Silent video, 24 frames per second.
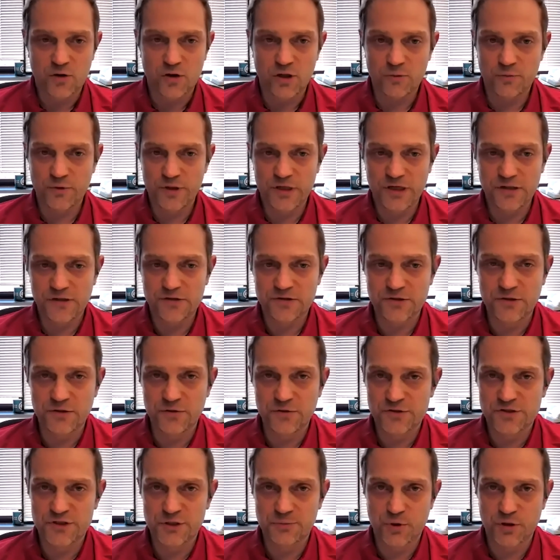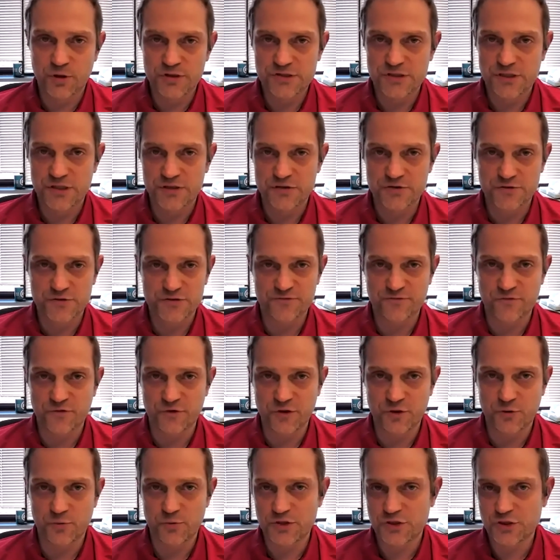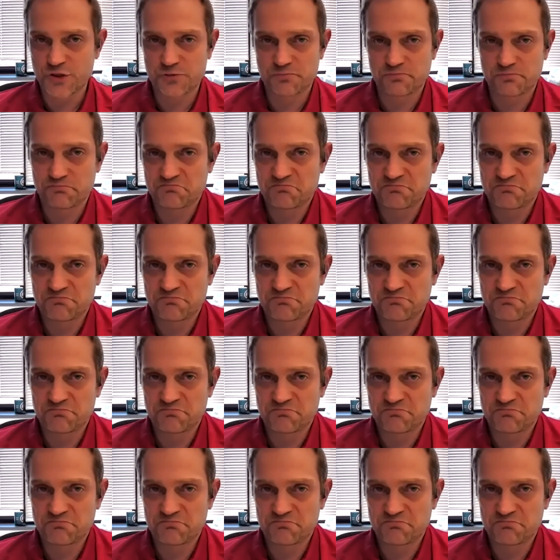all we need to do is deploy sensors for you, which